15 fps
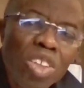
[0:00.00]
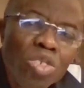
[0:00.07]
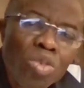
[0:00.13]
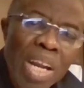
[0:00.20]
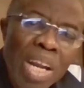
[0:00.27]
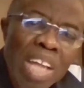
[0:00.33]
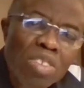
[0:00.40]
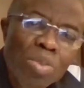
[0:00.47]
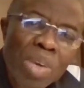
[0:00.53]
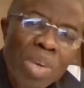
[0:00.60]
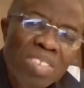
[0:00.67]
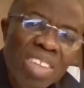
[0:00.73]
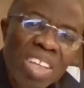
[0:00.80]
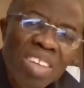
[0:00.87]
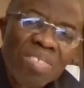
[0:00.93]
Israelites were
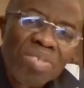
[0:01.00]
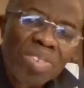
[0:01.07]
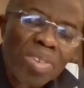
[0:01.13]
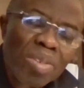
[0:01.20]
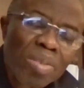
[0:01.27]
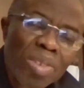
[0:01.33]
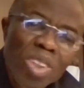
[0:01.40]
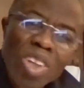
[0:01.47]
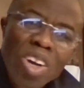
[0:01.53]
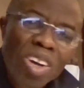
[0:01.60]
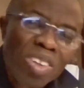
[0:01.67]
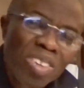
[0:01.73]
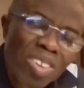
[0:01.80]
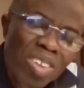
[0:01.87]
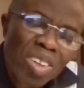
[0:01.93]
saved.
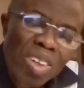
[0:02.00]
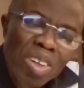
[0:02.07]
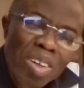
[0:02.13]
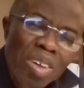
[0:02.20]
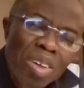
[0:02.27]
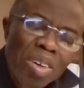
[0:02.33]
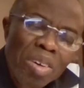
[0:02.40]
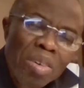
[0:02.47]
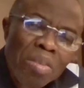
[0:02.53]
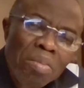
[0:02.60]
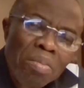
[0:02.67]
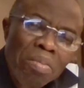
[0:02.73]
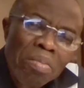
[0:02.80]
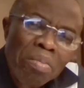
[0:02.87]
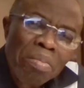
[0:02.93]
None.
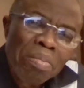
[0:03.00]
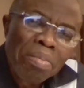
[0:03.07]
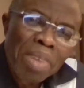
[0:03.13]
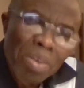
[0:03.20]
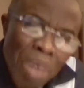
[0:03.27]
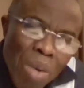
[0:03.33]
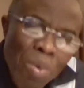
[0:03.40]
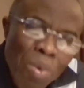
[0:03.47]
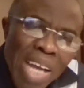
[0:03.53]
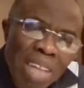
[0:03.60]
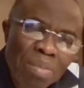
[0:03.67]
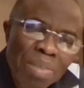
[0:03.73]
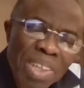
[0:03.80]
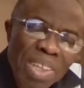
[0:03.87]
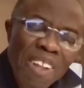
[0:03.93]
But when would
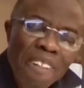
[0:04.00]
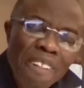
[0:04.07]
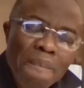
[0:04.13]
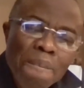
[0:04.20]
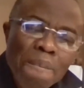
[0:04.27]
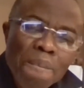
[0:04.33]
that be?